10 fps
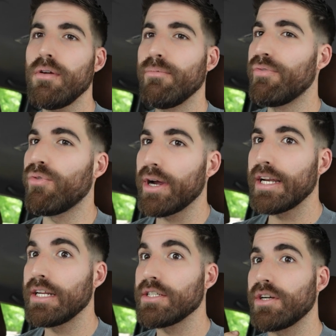before I
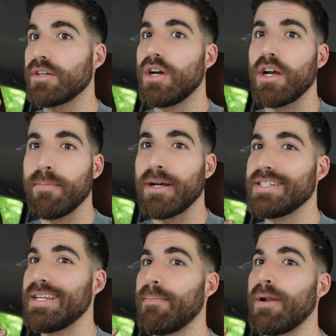get in and start talking about
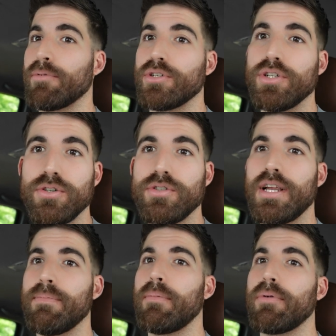step number two,
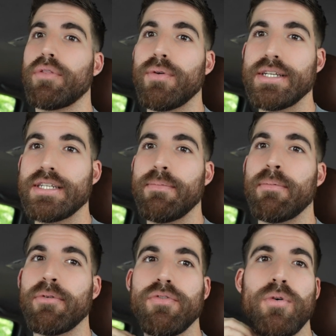step number three, step
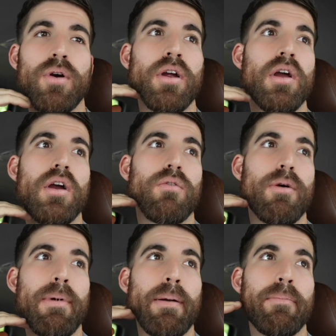number four,
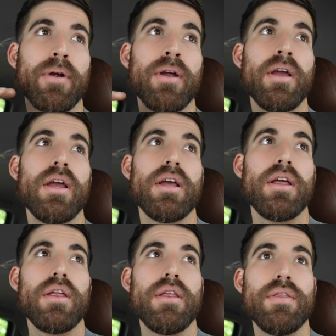remember,
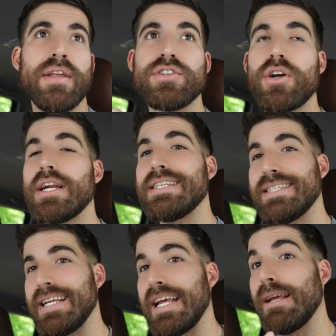these are gonna
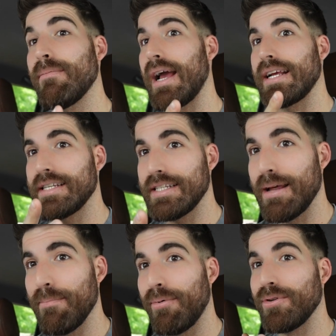seem like
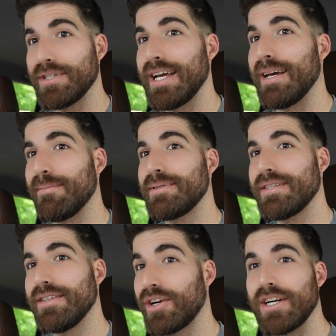simple tips.
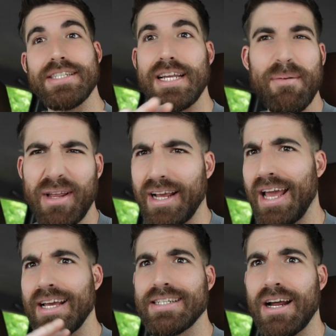They're gonna seem like,
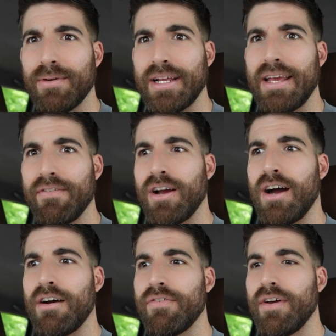hey, he's not really giving
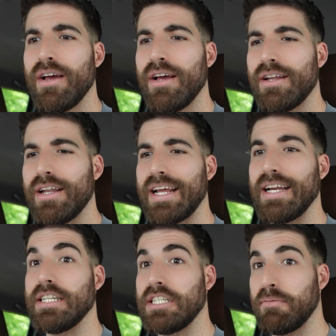off like
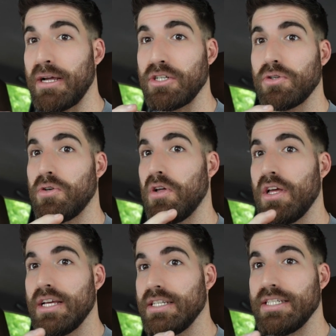any special
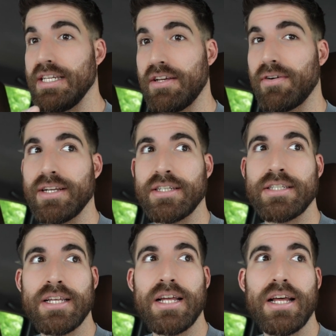
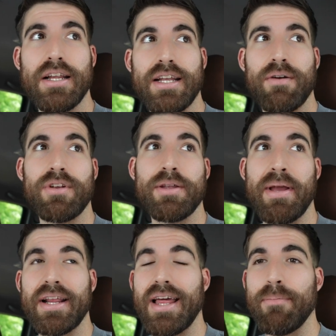secrets that really
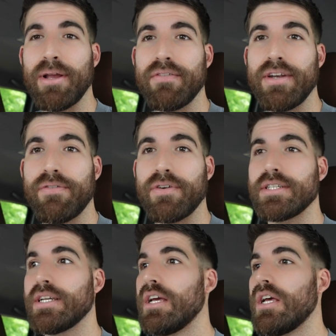make that big of a
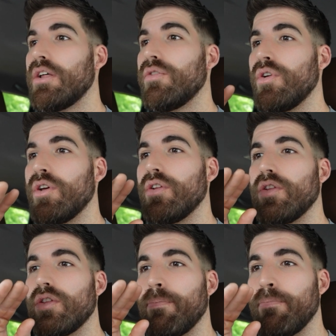difference.
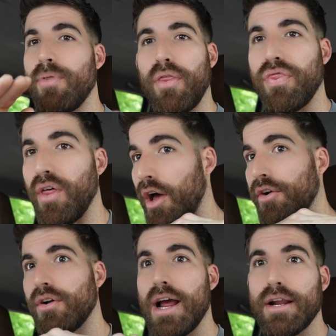The
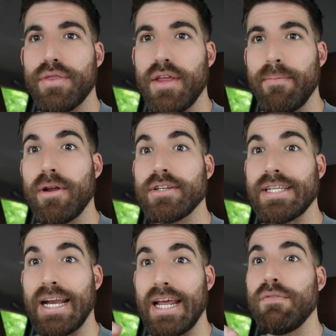underlying theme here is
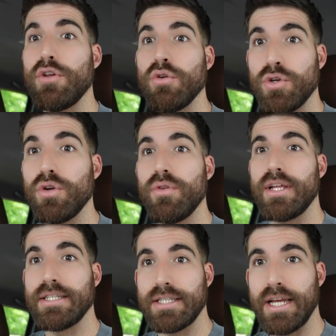that if you do
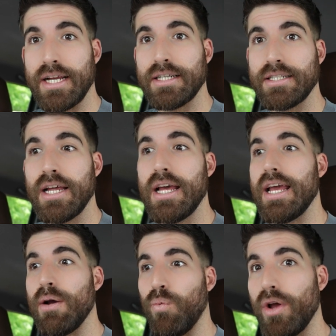these things,
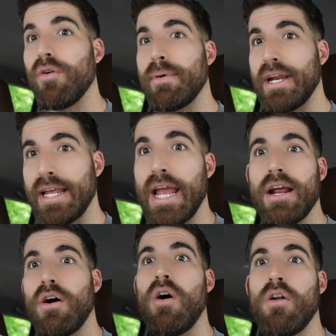it will
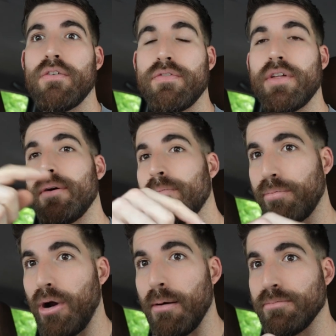mitigate all of the
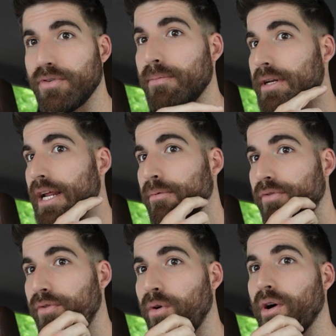problems from the day
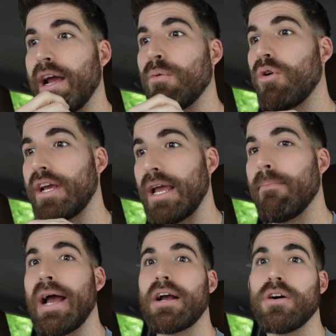before and we'll get
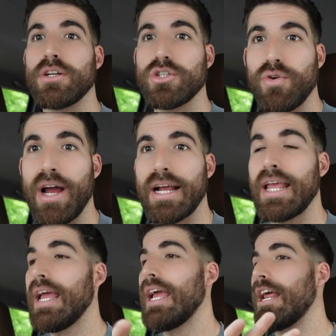back on track
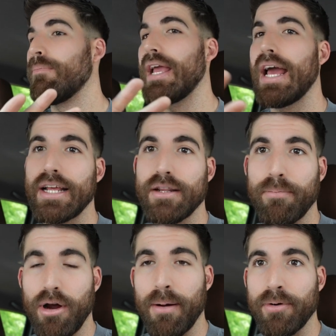and be heading in the
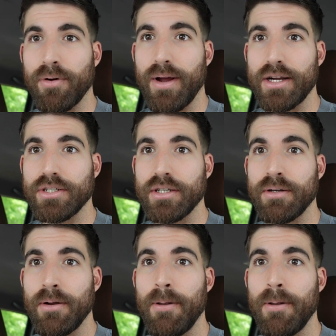proper direction.